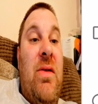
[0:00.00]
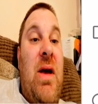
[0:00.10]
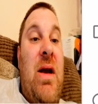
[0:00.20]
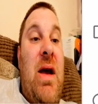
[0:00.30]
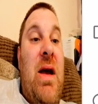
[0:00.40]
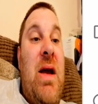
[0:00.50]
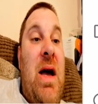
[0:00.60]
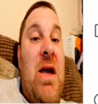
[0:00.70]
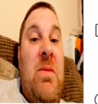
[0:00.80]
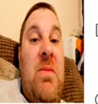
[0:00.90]
then any
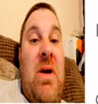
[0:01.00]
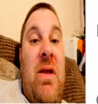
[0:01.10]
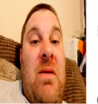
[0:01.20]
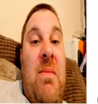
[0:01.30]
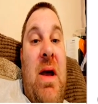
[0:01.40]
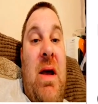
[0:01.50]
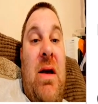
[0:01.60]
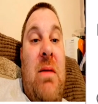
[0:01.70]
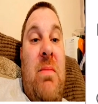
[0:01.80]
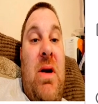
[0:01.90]
argument that they make
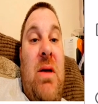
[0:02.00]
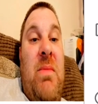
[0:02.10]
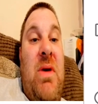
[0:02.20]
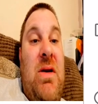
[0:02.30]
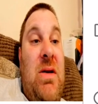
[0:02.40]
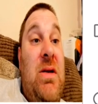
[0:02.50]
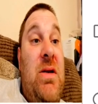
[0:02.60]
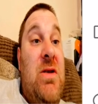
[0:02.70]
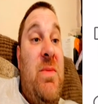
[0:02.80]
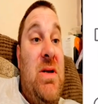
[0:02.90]
can be immediately
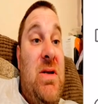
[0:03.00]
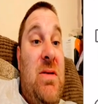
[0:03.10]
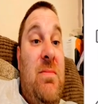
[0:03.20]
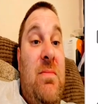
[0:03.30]
dismissed.